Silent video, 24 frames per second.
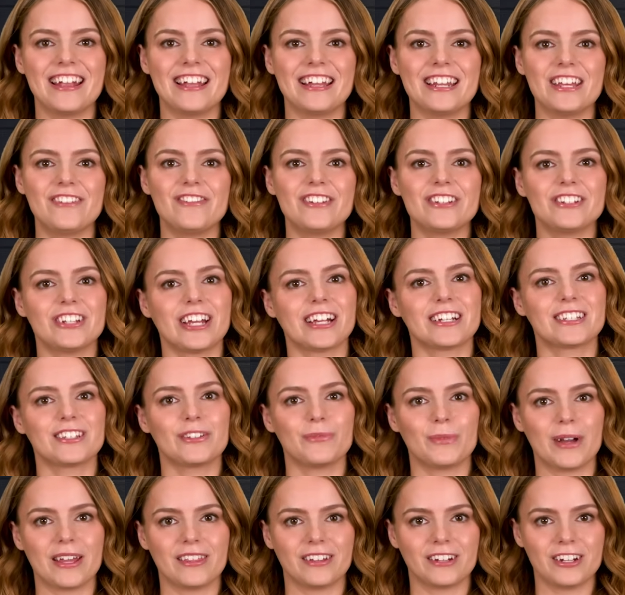It even checks
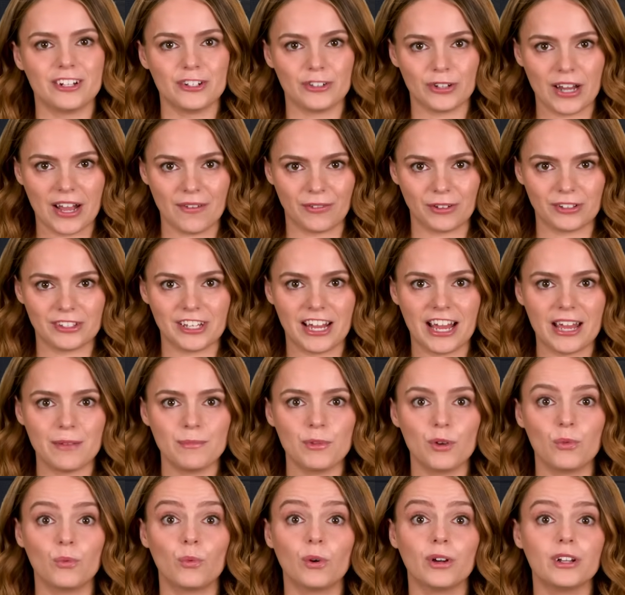the weather and travel
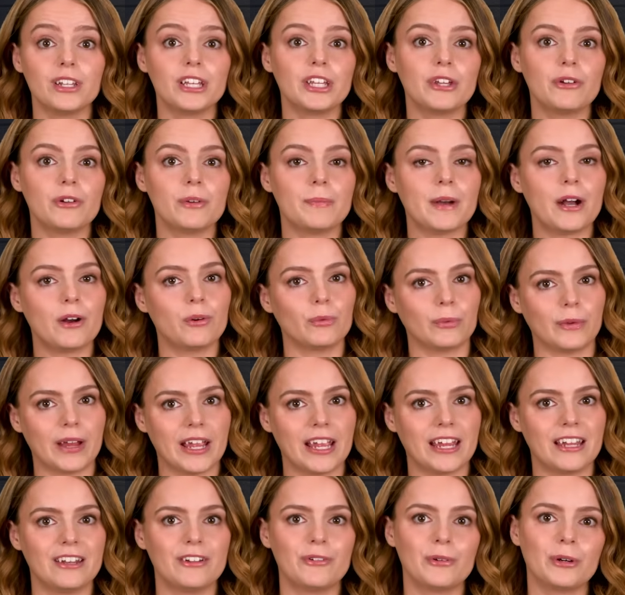time, warning you about
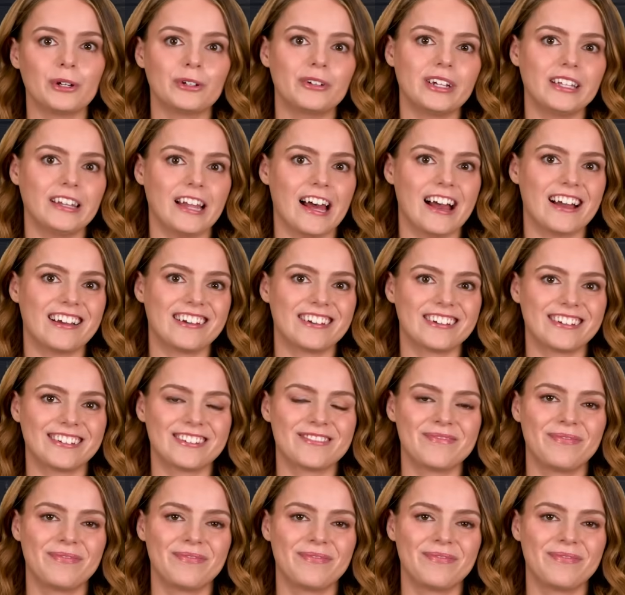rain or gridlock.